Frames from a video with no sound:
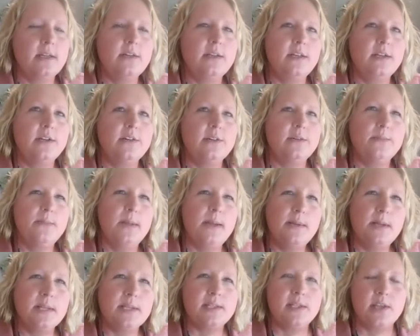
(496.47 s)
you know,
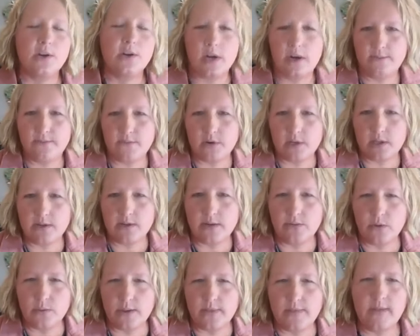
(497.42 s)
maybe it's their comfort
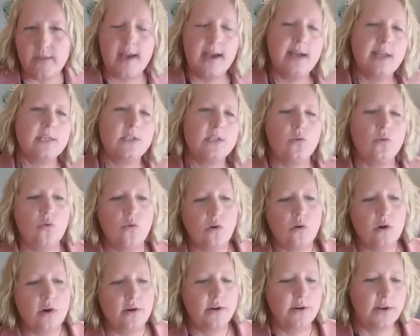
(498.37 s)
level with that,
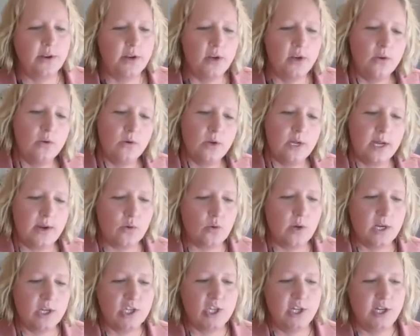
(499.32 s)
or, you know, kind of
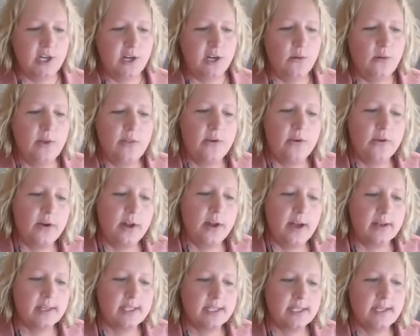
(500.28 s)
questioning, you know, whether or
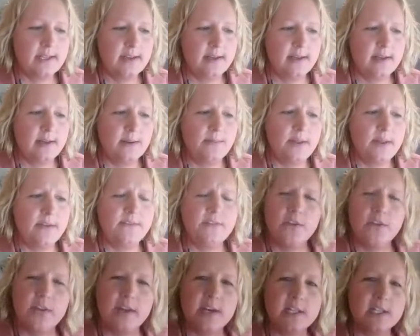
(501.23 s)
not they
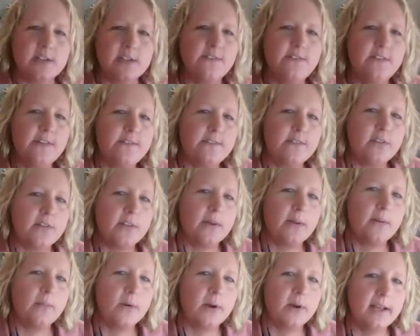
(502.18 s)
feel that it's a fit for
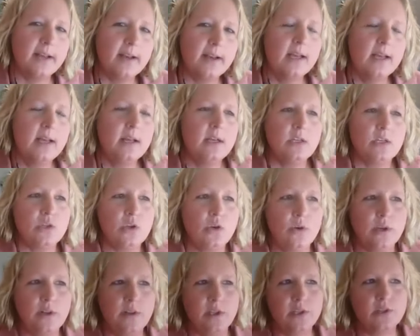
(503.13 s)
them. Right.
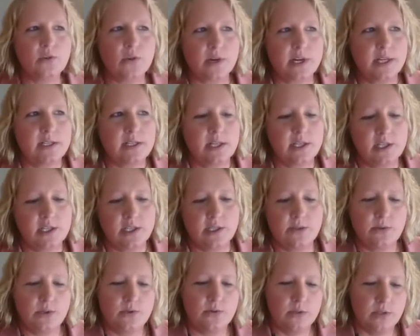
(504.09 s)
So in these
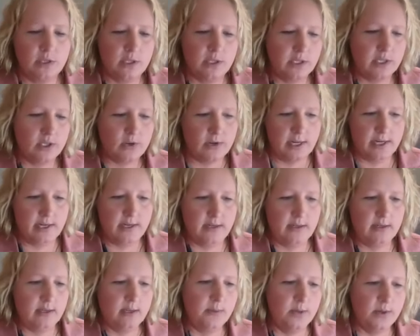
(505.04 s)
organizations, we truly try
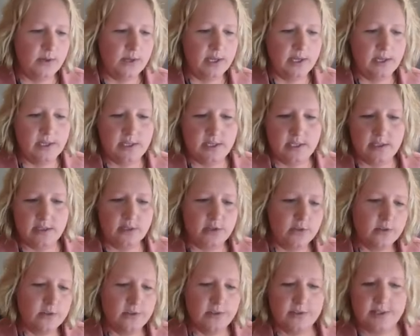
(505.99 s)
to communicate to
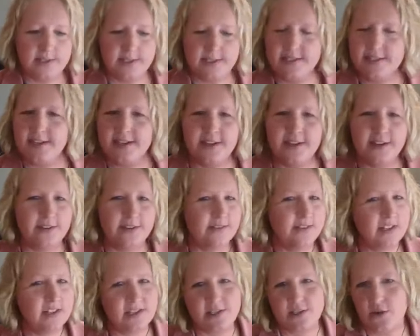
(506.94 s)
girls, you know,
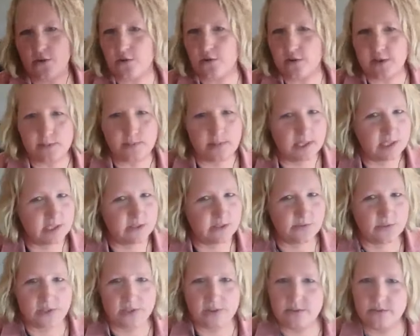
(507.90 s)
this is totally a place
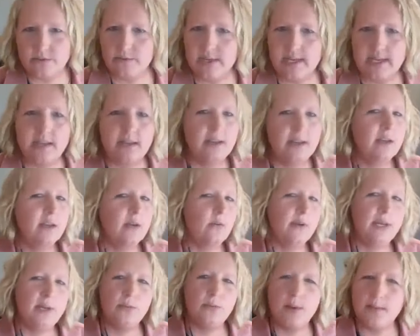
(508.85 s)
for you. Right.
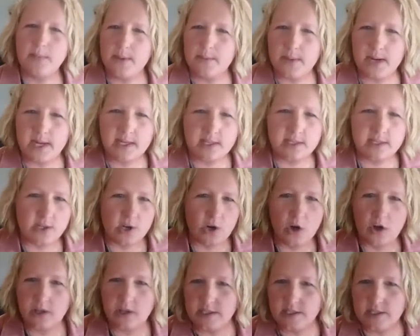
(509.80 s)
We need women minds in
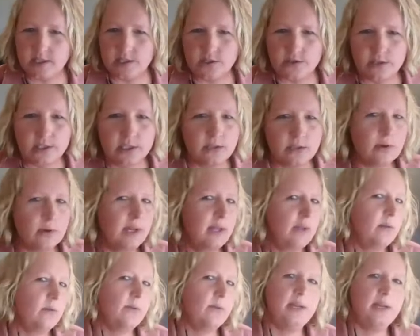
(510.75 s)
all industries.
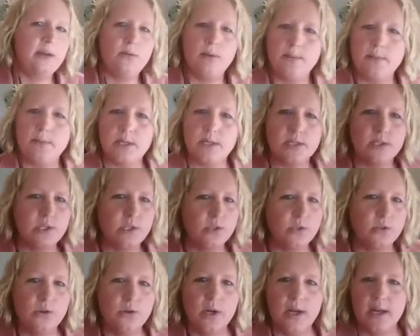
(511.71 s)
Right. We need women
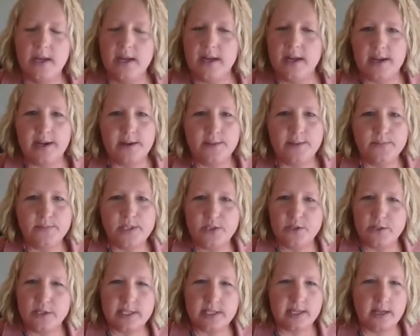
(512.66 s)
to
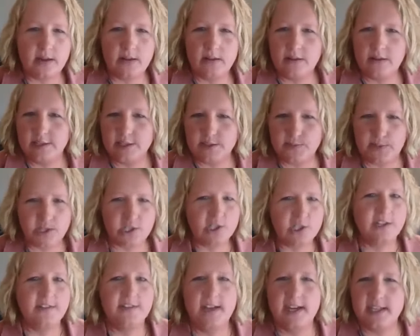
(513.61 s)
excel,
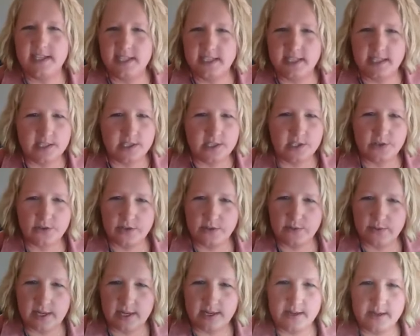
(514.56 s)
especially in the IT industry.
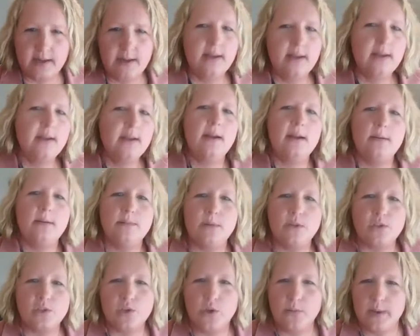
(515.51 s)
Right.
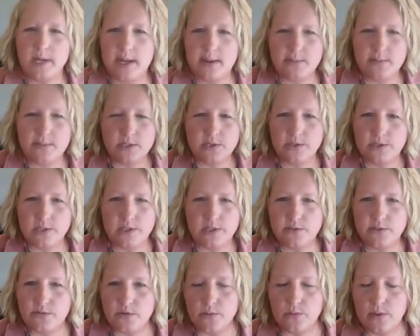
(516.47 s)
There's so many
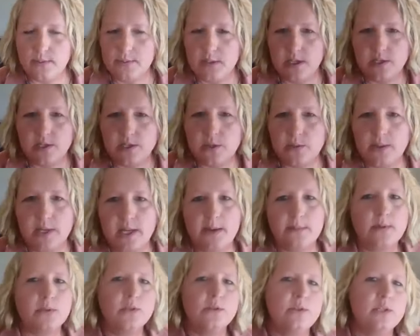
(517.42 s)
opportunities for women and so many
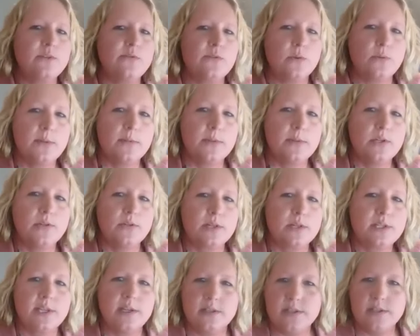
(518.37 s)
opportunities for women to
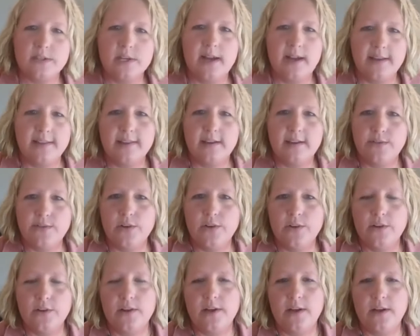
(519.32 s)
excel to a high
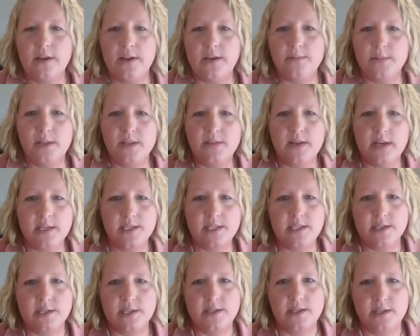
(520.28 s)
level in the IT,
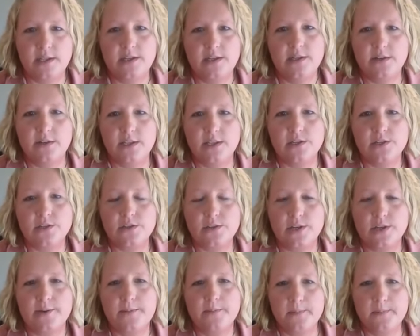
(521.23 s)
you know,
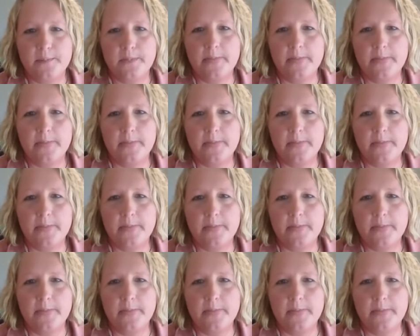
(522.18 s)
industry.